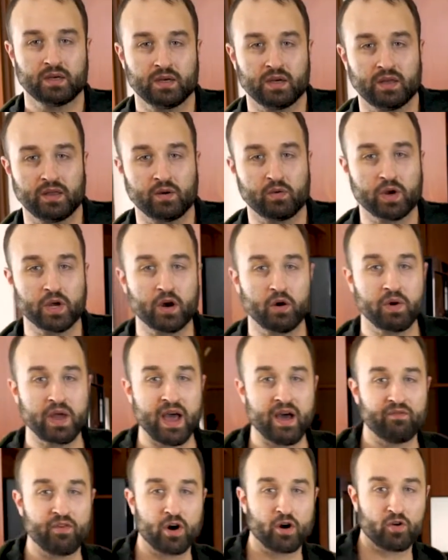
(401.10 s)
And there we go, we
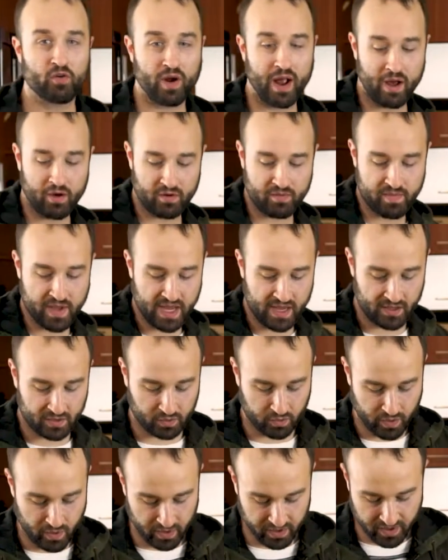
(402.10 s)
have our ground beans.
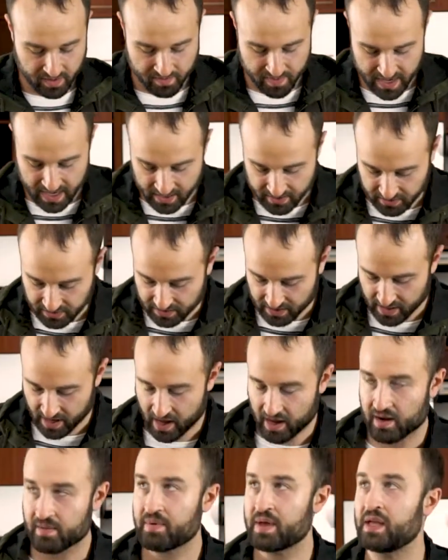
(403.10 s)
We want the beans to
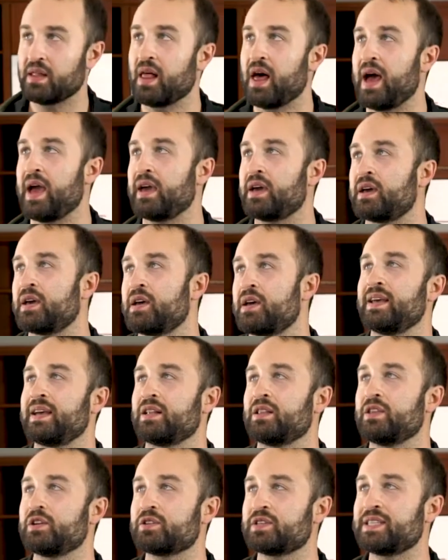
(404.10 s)
kind of be like a
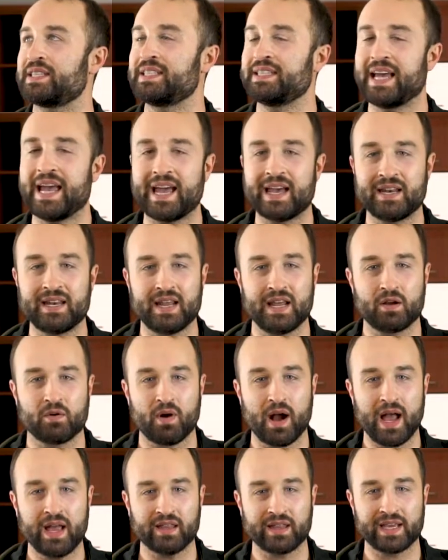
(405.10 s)
little sandy,
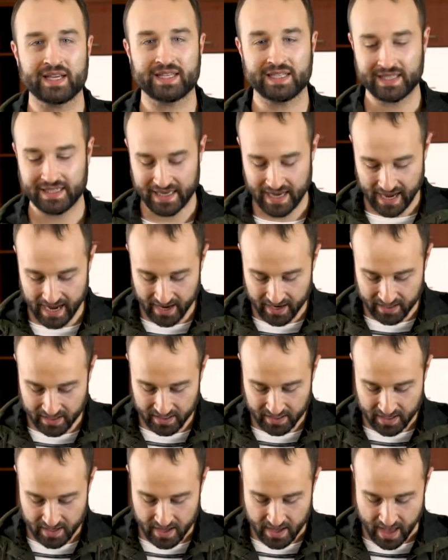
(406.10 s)
right? Like
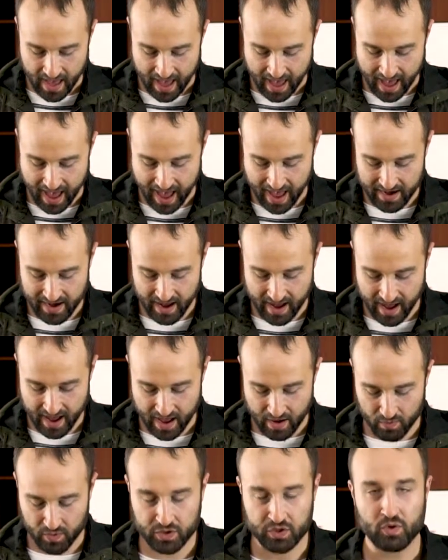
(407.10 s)
sand at
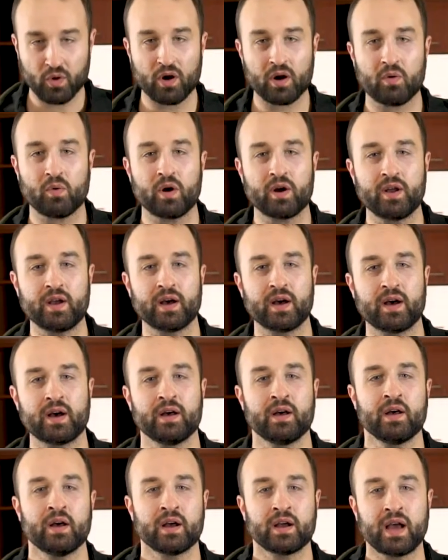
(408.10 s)
a resort where you
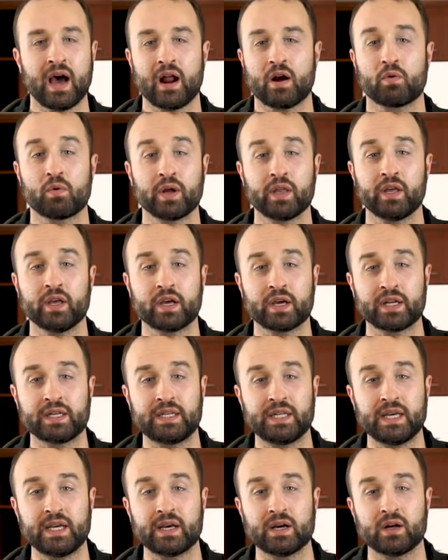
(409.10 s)
got a really good
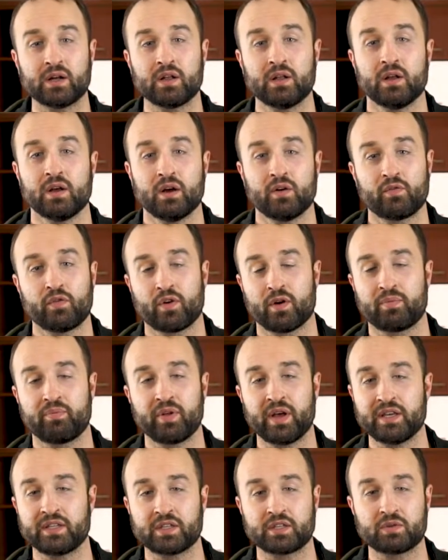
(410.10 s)
deal for a
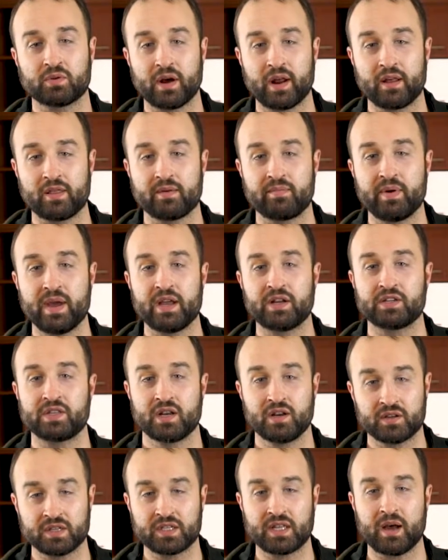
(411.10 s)
place that's right on the beach,
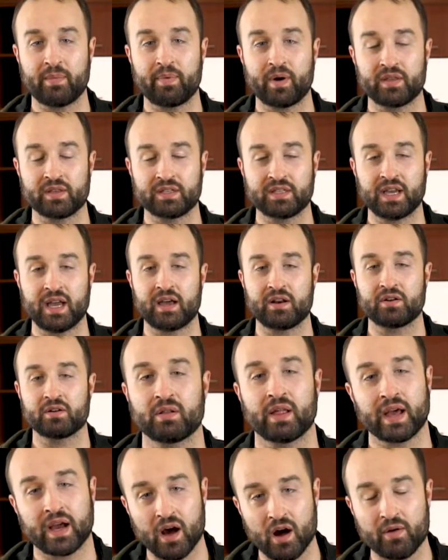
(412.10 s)
then you step on the sand and you're
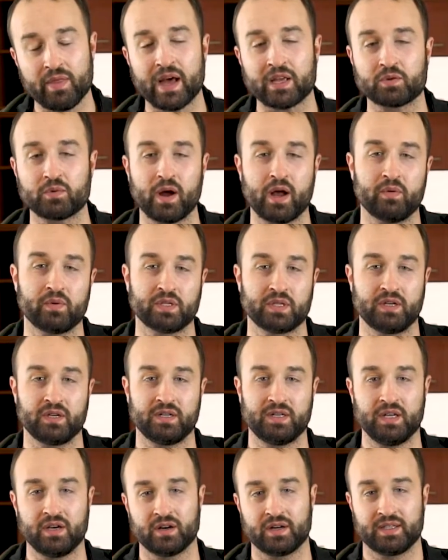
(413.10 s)
like, oh, that's why it was a
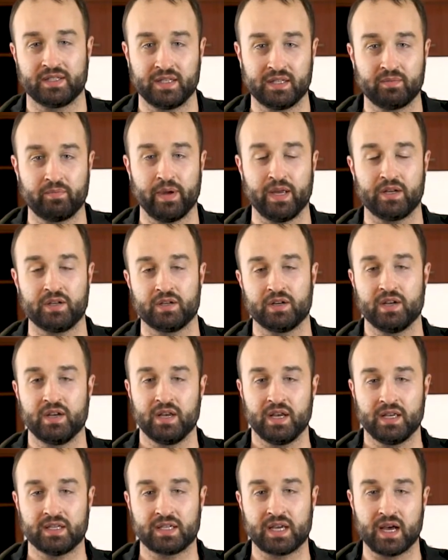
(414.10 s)
good deal, because this beach
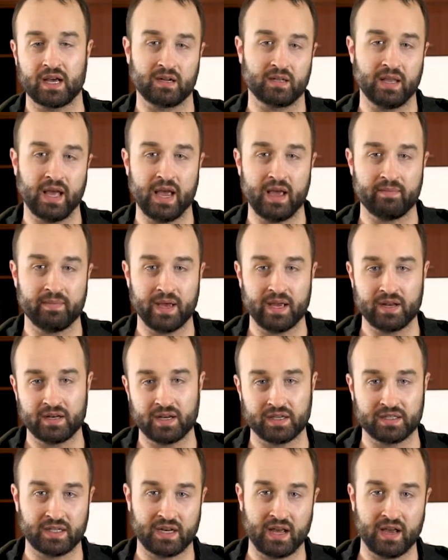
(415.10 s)
is kind of lame and
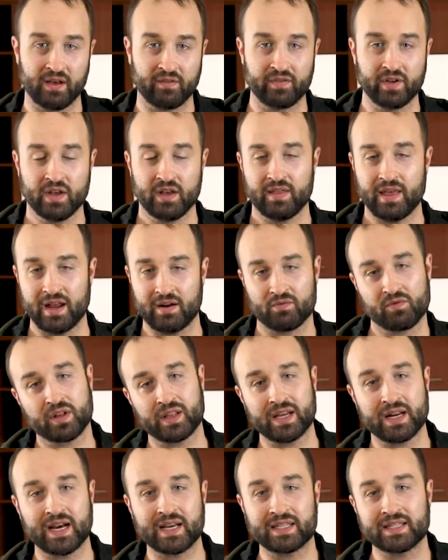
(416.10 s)
doesn't have that
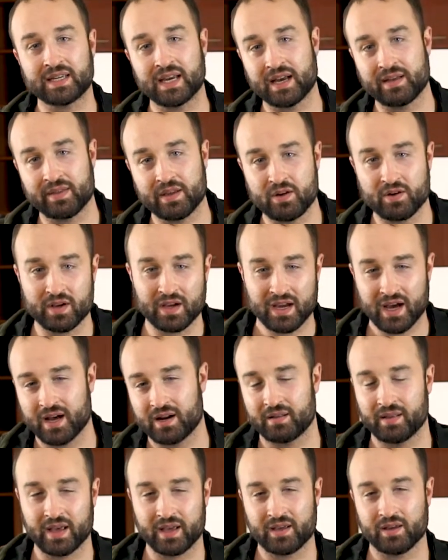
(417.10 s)
really nice sand that you can kind
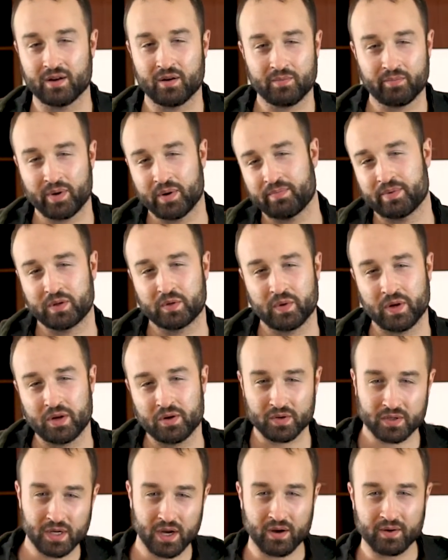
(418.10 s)
of like, you know, put between
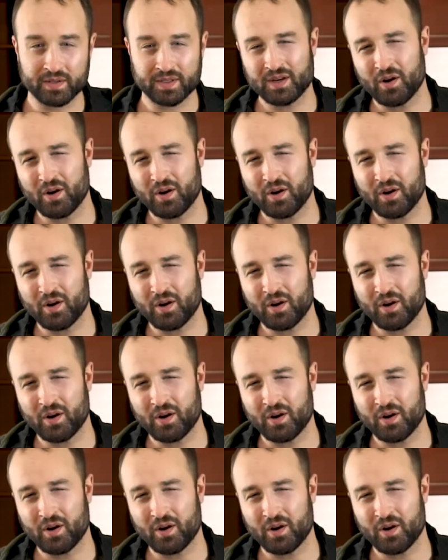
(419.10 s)
your toes.